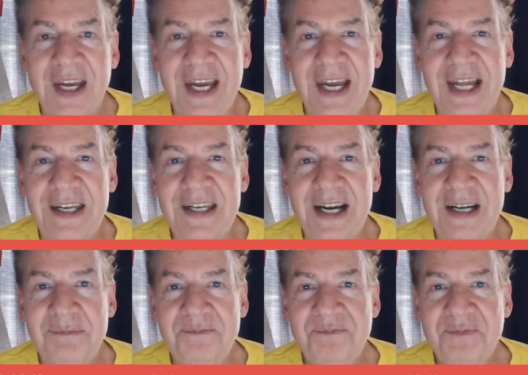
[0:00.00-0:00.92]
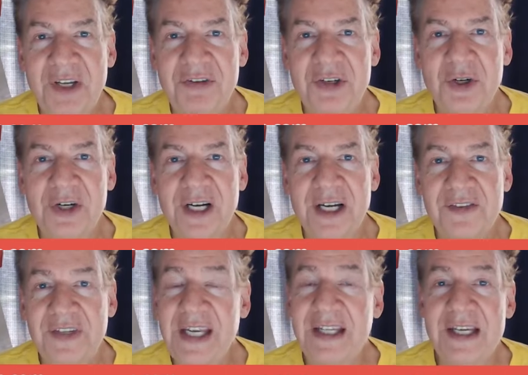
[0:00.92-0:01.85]
and um, if you're uh,
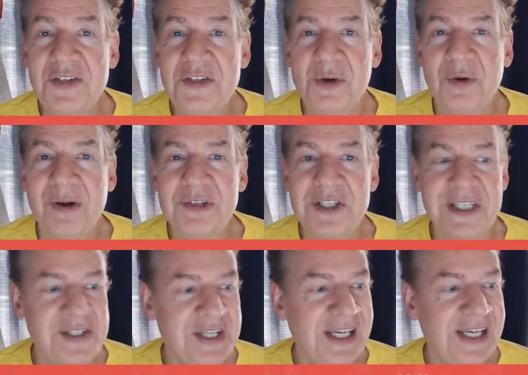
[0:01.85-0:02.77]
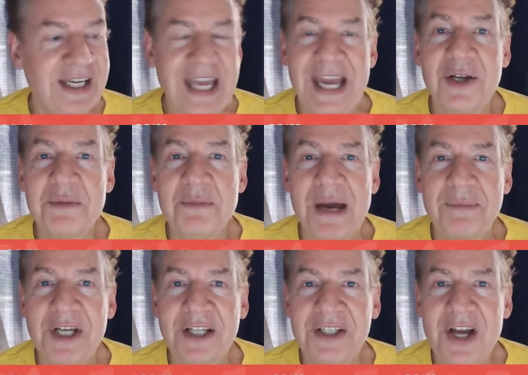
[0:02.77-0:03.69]
seeing this, you're obviously seeing
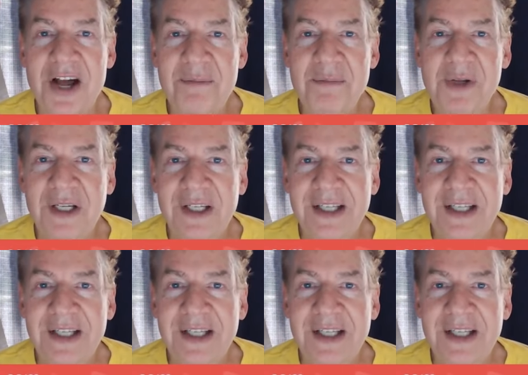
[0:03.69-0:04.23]
chaosmap.com.